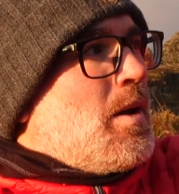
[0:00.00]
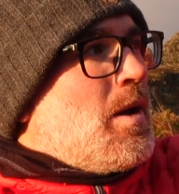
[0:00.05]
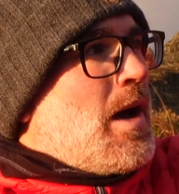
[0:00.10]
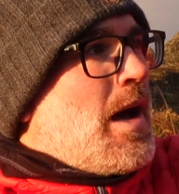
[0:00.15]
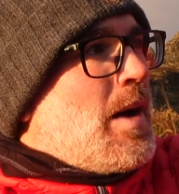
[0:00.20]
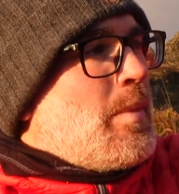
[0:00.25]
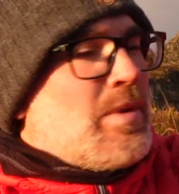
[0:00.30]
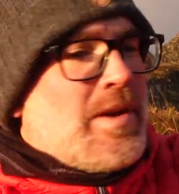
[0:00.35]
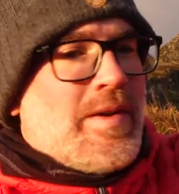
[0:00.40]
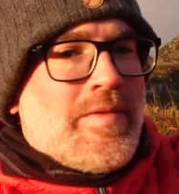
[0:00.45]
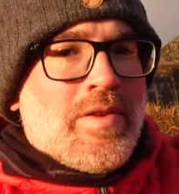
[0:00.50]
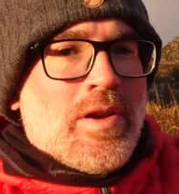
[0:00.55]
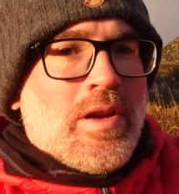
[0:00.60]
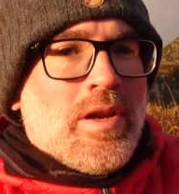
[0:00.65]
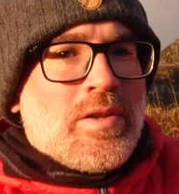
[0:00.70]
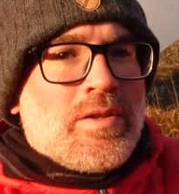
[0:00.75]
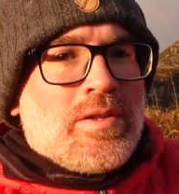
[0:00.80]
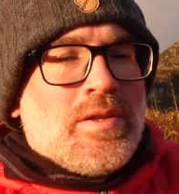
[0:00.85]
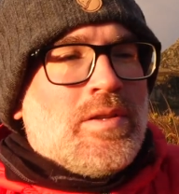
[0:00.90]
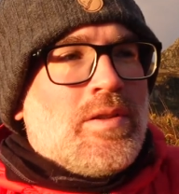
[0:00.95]
and whenever I
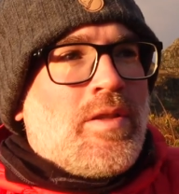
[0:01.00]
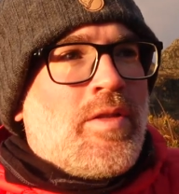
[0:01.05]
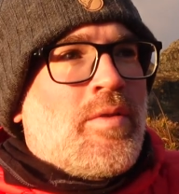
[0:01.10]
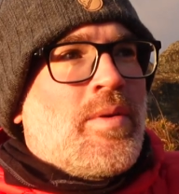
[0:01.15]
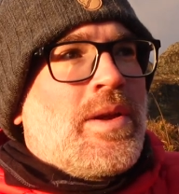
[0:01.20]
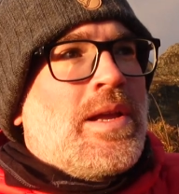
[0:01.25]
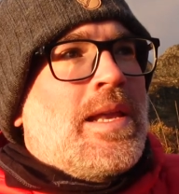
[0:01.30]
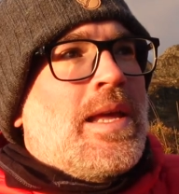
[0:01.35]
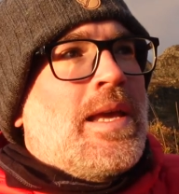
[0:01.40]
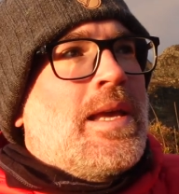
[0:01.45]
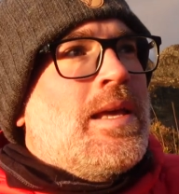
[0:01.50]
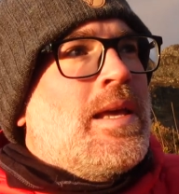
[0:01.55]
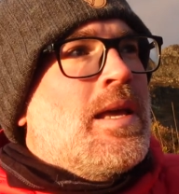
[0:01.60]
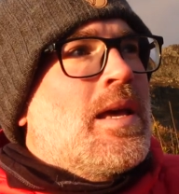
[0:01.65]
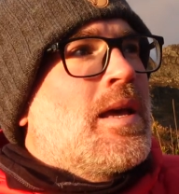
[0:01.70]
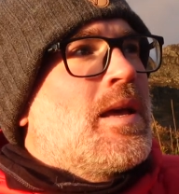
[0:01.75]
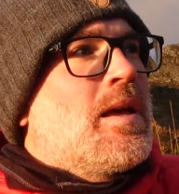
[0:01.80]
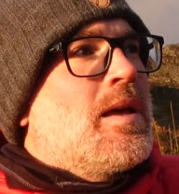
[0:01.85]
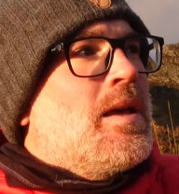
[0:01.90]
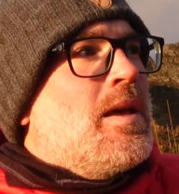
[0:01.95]
looked at the 3D,
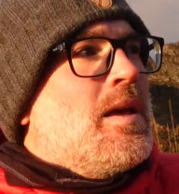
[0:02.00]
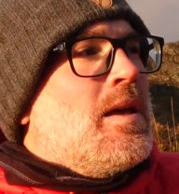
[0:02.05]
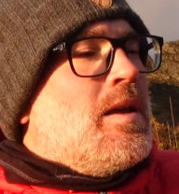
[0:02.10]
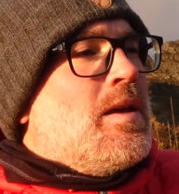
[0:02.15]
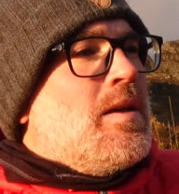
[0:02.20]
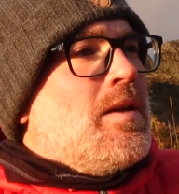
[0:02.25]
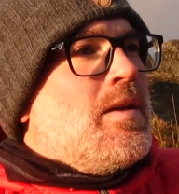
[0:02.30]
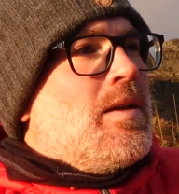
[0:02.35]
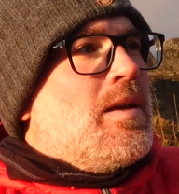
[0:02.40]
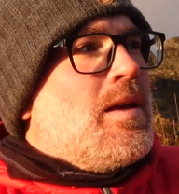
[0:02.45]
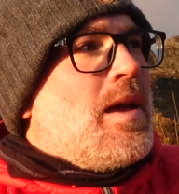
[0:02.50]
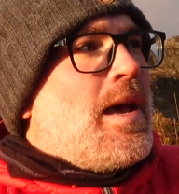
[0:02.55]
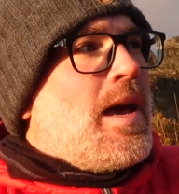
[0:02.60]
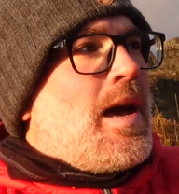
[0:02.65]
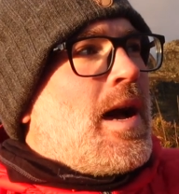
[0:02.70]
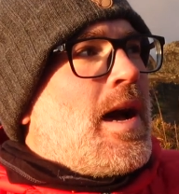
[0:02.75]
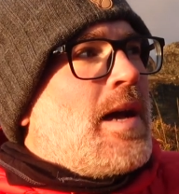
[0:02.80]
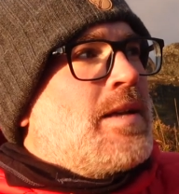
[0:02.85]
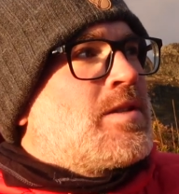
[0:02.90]
I